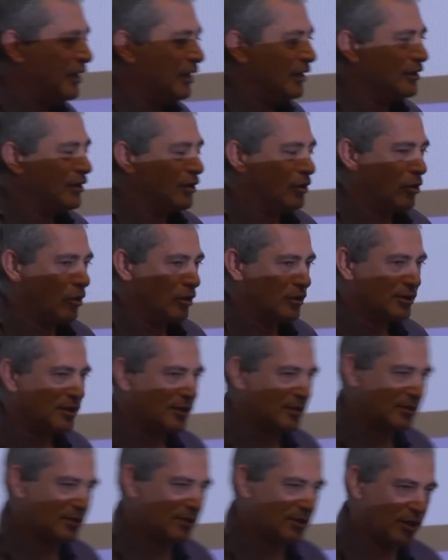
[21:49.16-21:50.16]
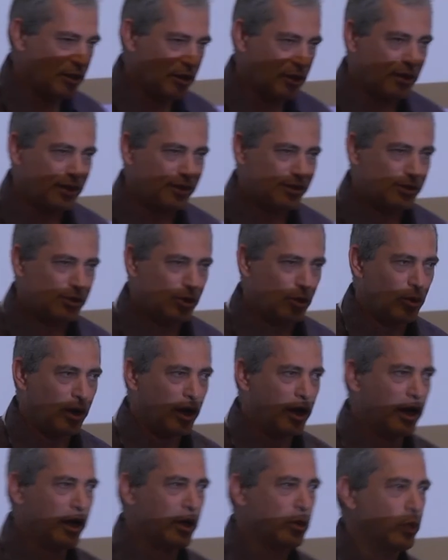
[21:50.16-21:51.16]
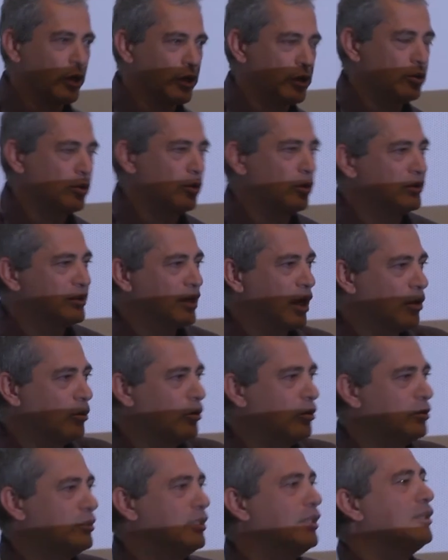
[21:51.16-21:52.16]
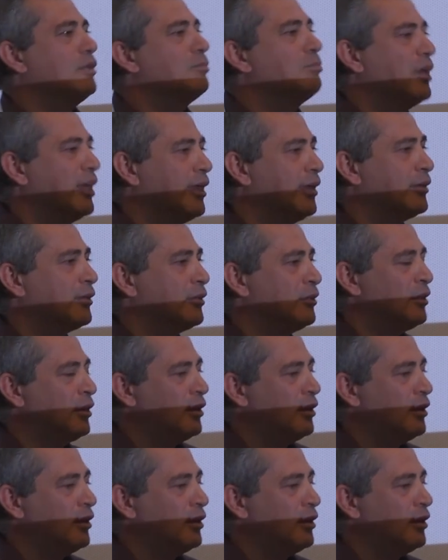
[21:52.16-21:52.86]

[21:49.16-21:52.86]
the cost is so high when you download data back,